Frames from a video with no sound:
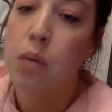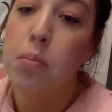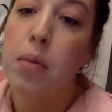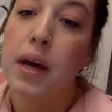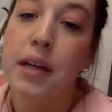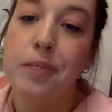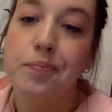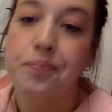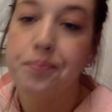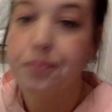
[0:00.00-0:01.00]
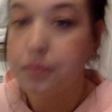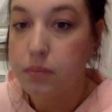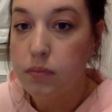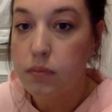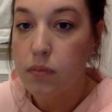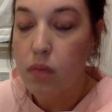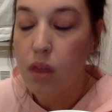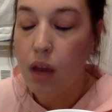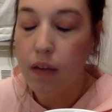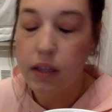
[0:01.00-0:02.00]
but
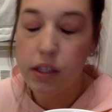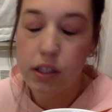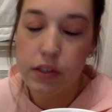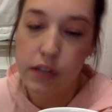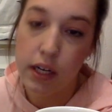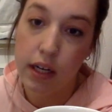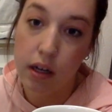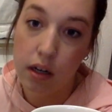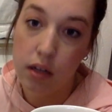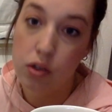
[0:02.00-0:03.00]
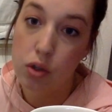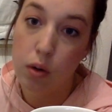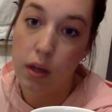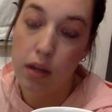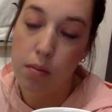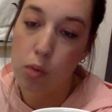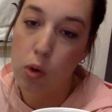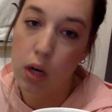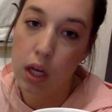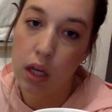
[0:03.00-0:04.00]
I like to just sit here and enjoy the
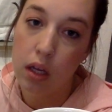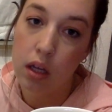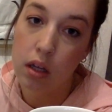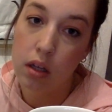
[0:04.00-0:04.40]
morning